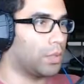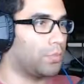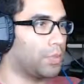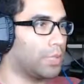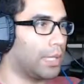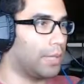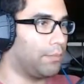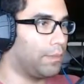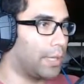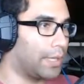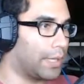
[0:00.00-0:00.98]
Put the lighted
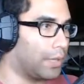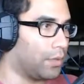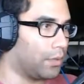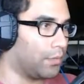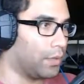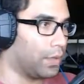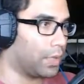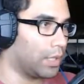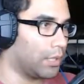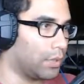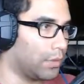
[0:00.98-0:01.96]
black candle. Fill the
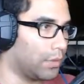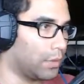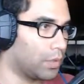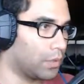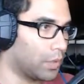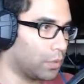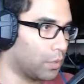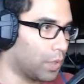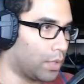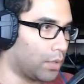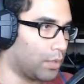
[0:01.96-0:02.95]
cauldron with water.